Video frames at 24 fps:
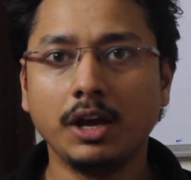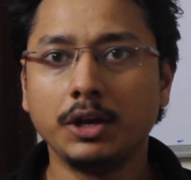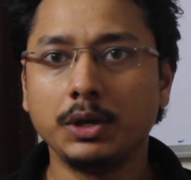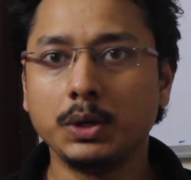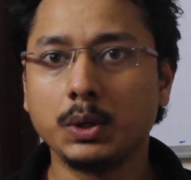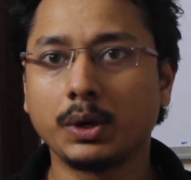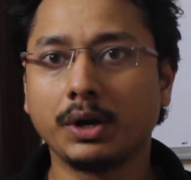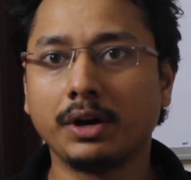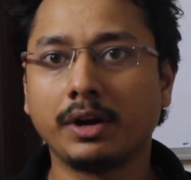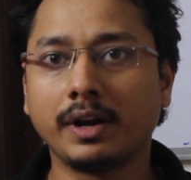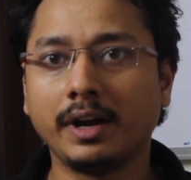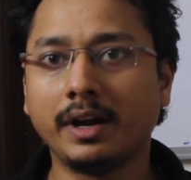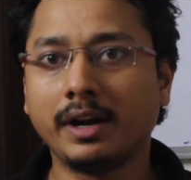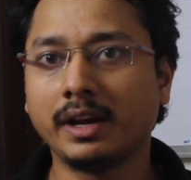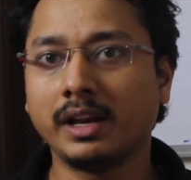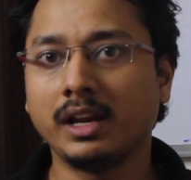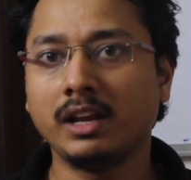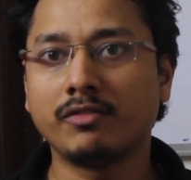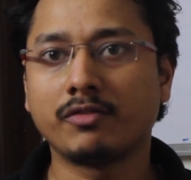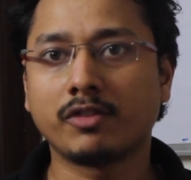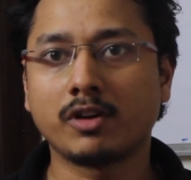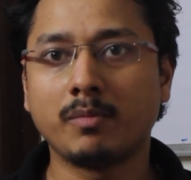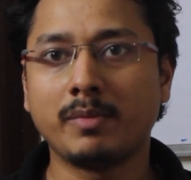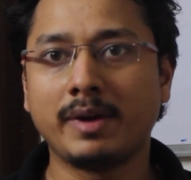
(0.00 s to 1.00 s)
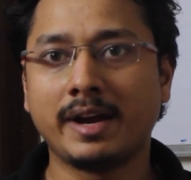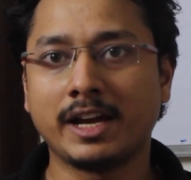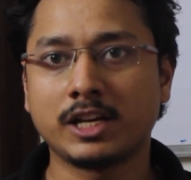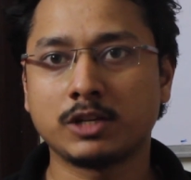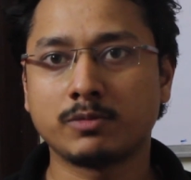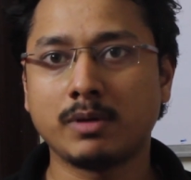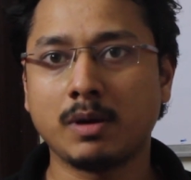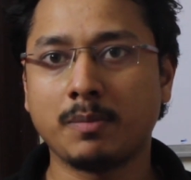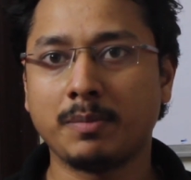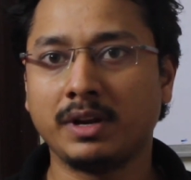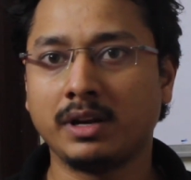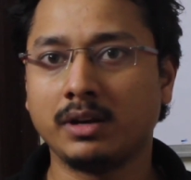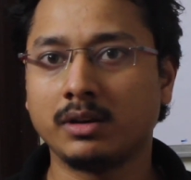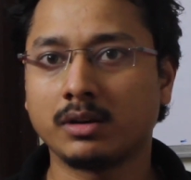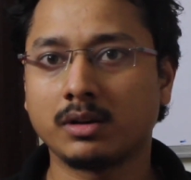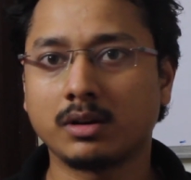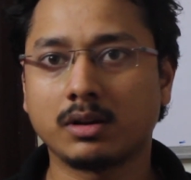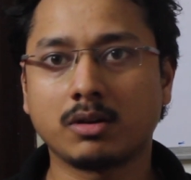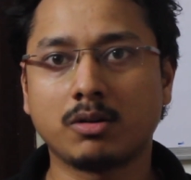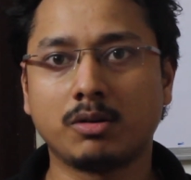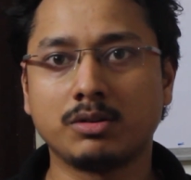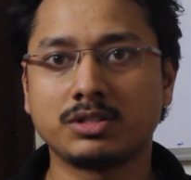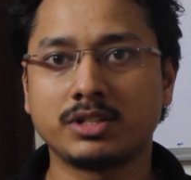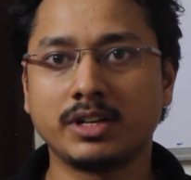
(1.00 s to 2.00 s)
you can retrieve from hash map in
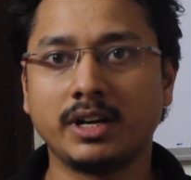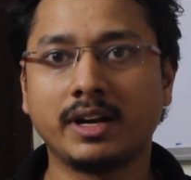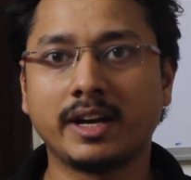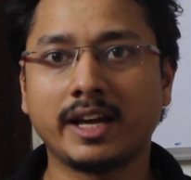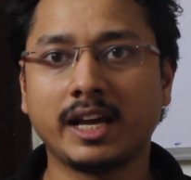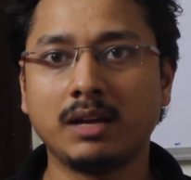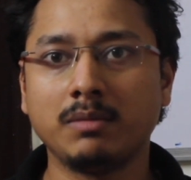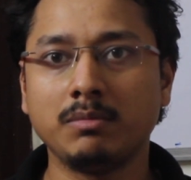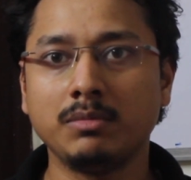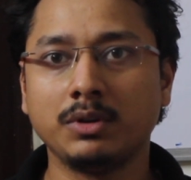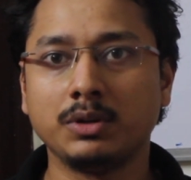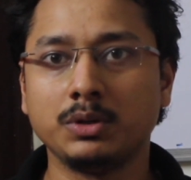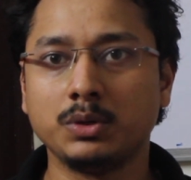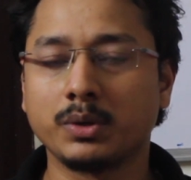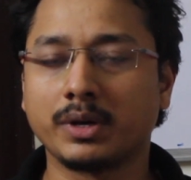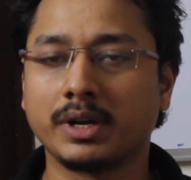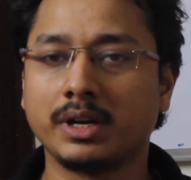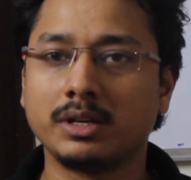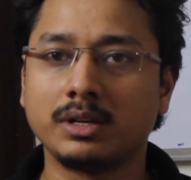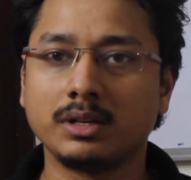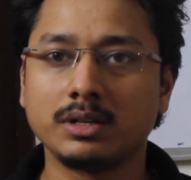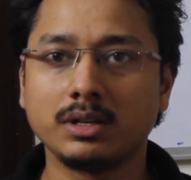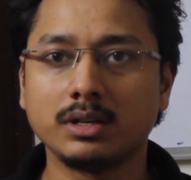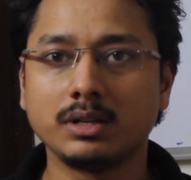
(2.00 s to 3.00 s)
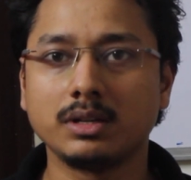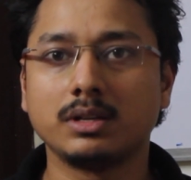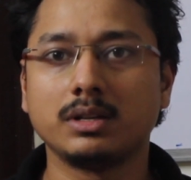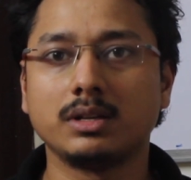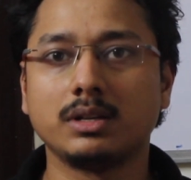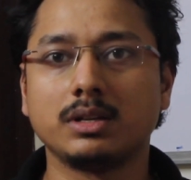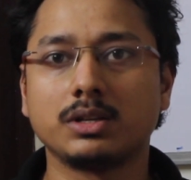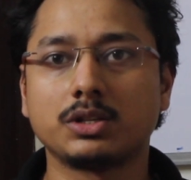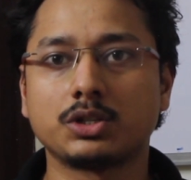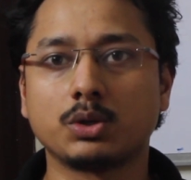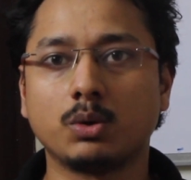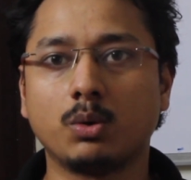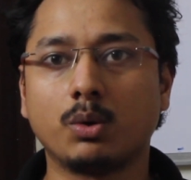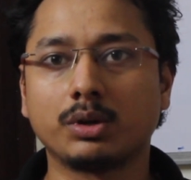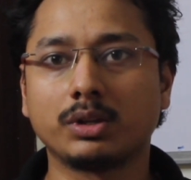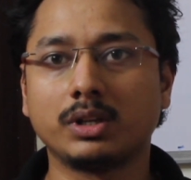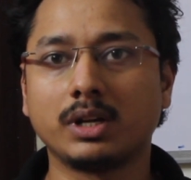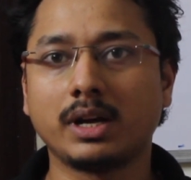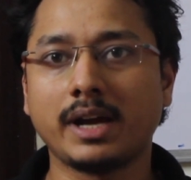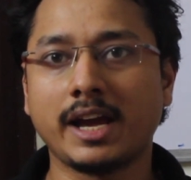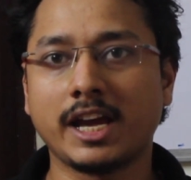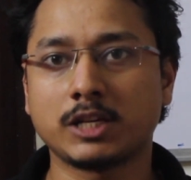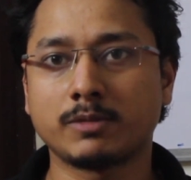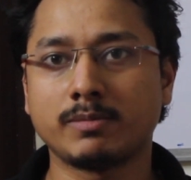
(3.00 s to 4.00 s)
constant time, you can store
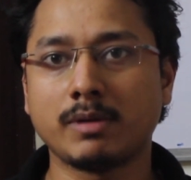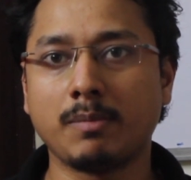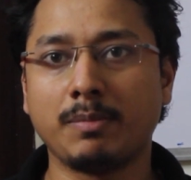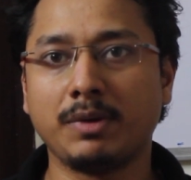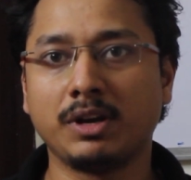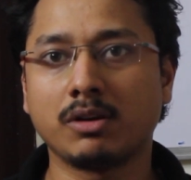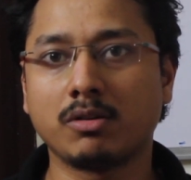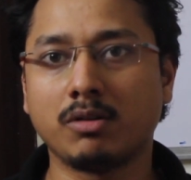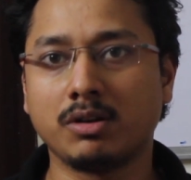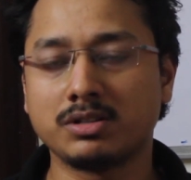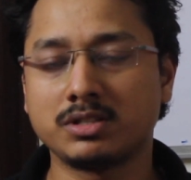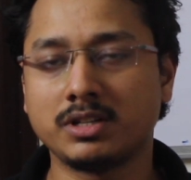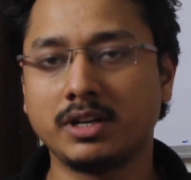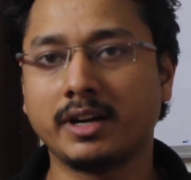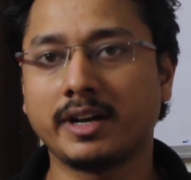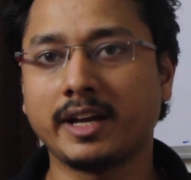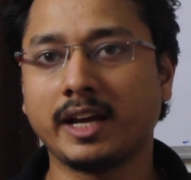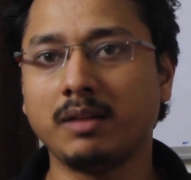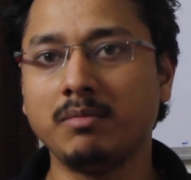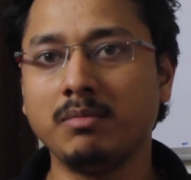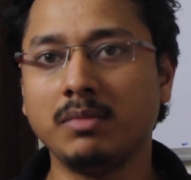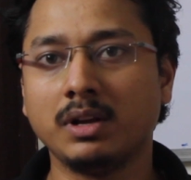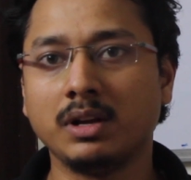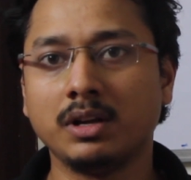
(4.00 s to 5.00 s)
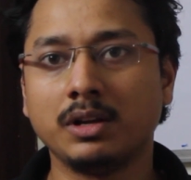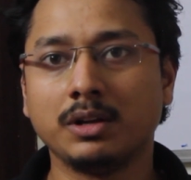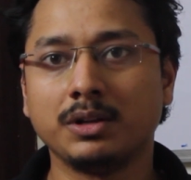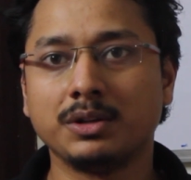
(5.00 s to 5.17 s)
the hash map in constant time.